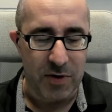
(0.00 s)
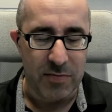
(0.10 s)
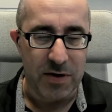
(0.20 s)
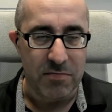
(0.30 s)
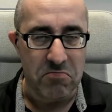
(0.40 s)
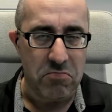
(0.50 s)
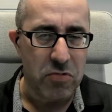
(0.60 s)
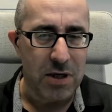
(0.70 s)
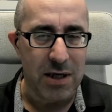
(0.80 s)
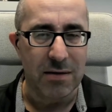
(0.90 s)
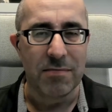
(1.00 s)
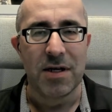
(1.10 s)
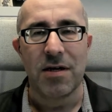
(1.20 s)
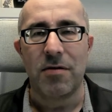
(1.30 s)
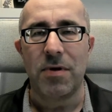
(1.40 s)
will be
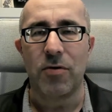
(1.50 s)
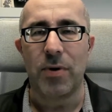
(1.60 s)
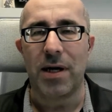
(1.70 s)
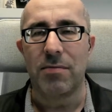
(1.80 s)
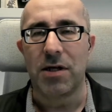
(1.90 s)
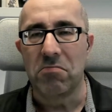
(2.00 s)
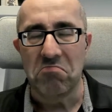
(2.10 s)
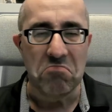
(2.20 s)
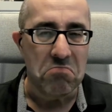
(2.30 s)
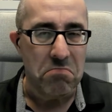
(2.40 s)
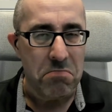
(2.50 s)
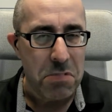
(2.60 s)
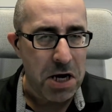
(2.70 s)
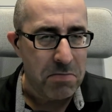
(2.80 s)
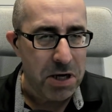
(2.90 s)
available.
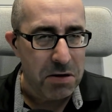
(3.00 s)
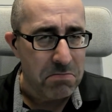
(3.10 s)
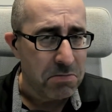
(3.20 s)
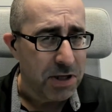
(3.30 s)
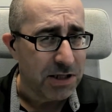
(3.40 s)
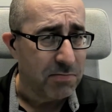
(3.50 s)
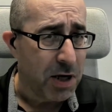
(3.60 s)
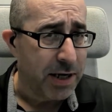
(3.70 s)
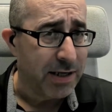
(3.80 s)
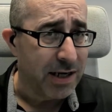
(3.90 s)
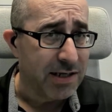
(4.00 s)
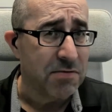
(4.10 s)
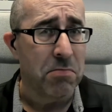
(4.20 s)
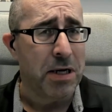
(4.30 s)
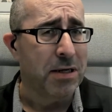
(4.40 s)
Maybe, that's my
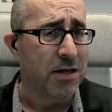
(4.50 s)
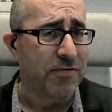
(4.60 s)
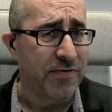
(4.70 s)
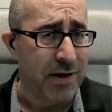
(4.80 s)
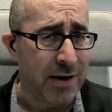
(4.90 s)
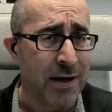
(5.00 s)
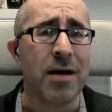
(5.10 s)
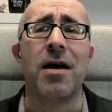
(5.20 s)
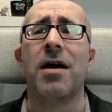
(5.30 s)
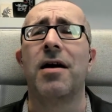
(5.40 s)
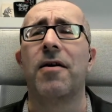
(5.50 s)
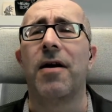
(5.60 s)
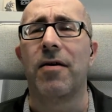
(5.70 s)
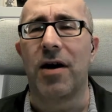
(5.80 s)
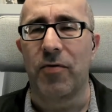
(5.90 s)
guess, my gut feeling,
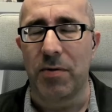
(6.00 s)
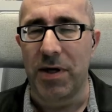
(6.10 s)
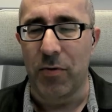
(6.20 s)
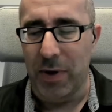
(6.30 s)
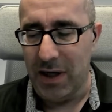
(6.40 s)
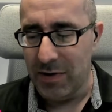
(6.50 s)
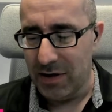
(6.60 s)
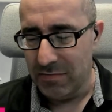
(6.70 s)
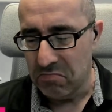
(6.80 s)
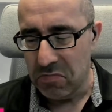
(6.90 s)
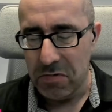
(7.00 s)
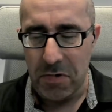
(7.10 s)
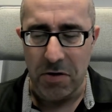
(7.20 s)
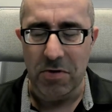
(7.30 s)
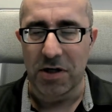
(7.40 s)
will be available
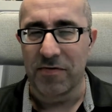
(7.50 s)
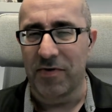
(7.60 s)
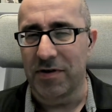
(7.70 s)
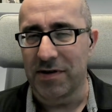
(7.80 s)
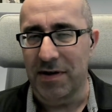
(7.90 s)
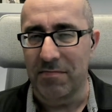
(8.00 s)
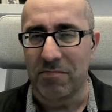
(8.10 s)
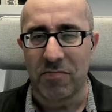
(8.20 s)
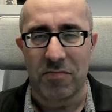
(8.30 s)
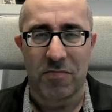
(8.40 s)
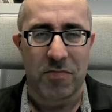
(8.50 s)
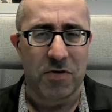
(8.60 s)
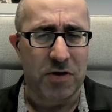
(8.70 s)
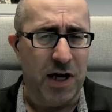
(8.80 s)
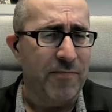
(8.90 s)
around the very same
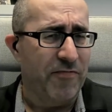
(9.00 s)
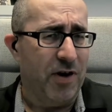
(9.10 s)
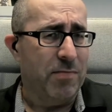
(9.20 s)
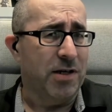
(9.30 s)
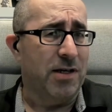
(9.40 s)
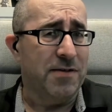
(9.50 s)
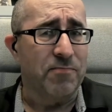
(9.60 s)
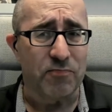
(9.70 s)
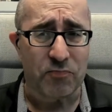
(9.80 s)
time frame, I guess.